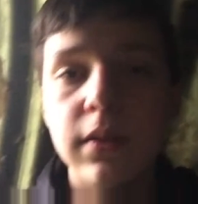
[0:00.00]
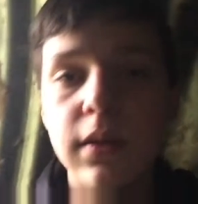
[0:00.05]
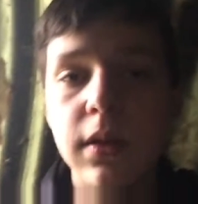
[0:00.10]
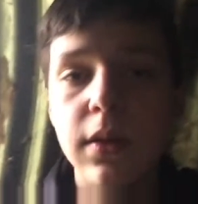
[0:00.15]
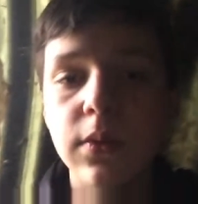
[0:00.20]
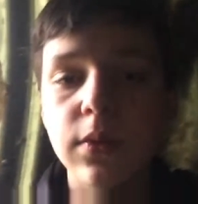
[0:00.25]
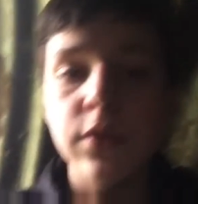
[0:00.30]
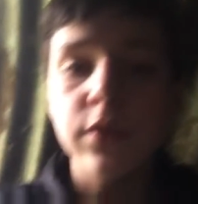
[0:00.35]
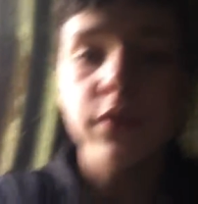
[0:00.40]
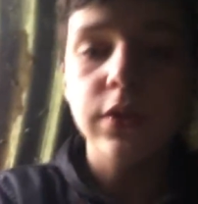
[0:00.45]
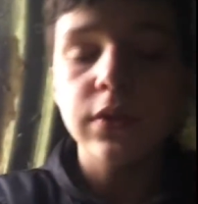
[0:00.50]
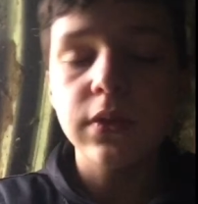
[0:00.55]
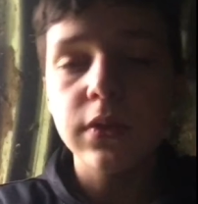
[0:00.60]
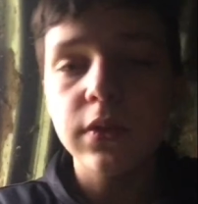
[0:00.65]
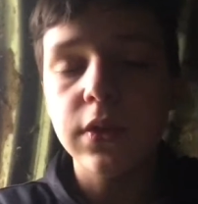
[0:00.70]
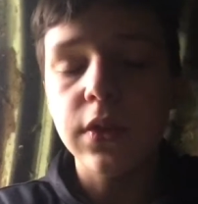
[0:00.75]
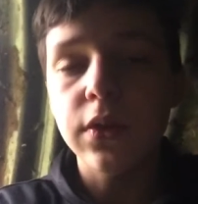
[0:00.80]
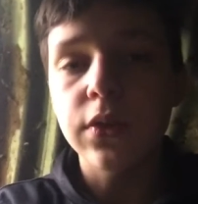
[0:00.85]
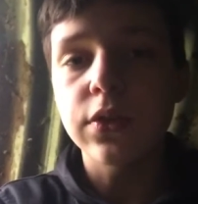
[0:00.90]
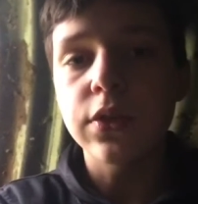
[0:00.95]
I was
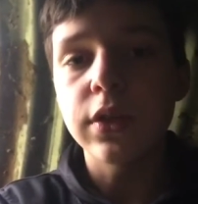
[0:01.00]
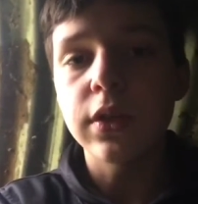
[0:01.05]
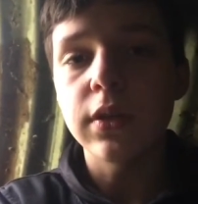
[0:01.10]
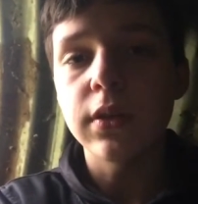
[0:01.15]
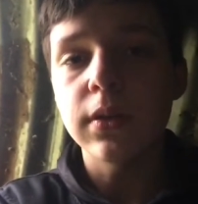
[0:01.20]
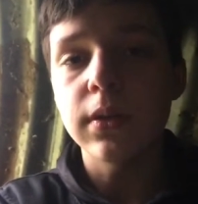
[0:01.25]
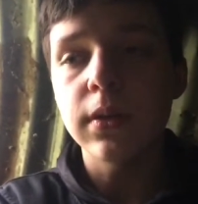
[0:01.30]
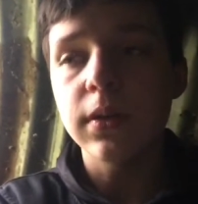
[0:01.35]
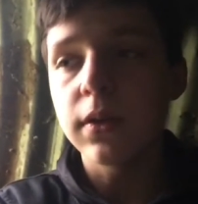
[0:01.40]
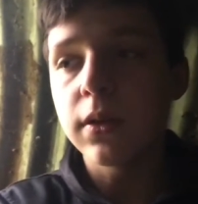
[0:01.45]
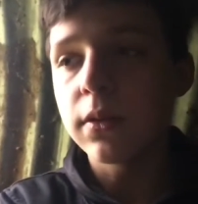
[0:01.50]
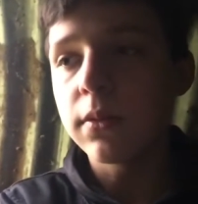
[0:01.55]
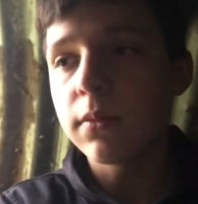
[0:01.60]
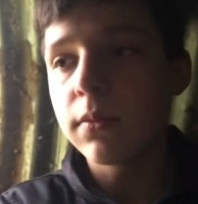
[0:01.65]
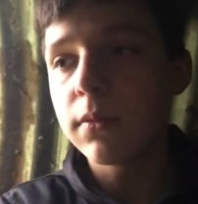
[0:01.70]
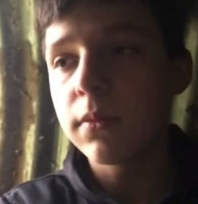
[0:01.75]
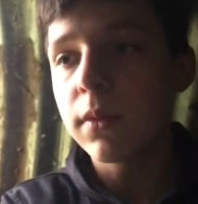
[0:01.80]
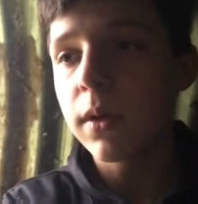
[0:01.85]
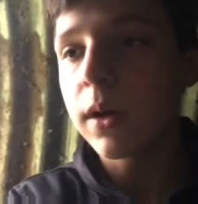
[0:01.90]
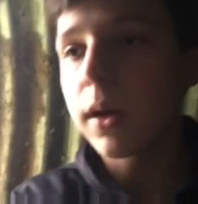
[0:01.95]
searching
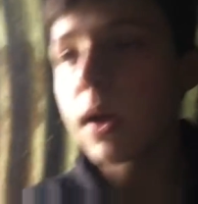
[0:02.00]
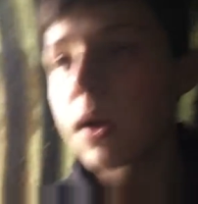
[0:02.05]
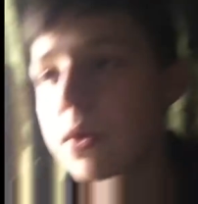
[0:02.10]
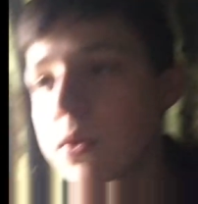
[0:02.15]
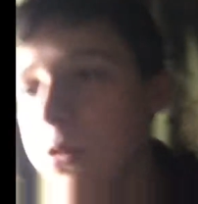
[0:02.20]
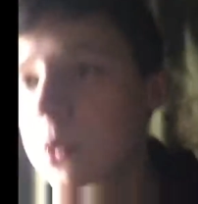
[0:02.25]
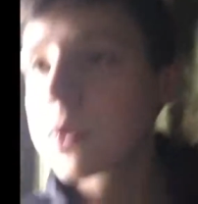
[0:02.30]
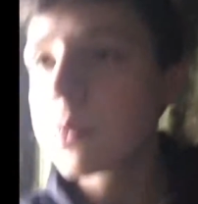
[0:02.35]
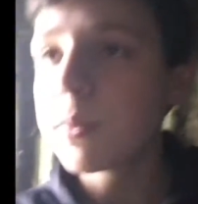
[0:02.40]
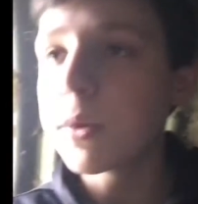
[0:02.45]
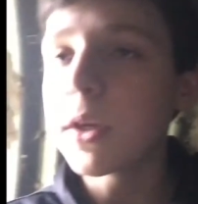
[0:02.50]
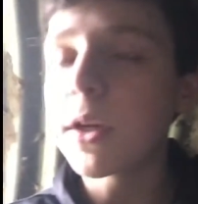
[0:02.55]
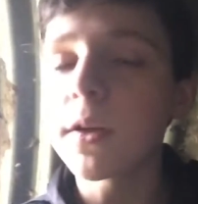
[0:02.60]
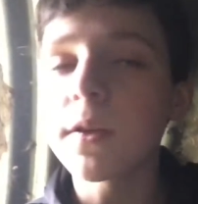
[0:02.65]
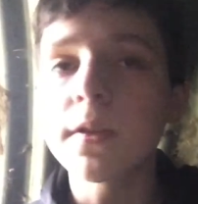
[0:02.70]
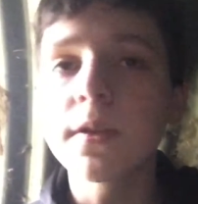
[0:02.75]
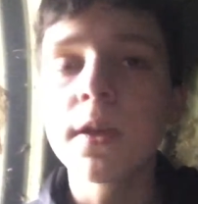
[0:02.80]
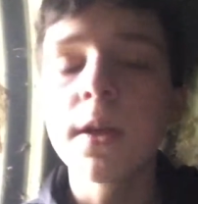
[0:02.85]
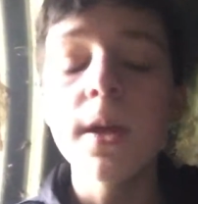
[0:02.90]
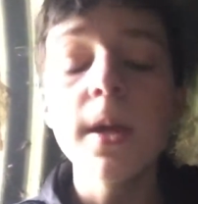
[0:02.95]
in my house
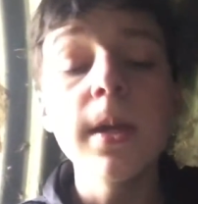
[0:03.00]
because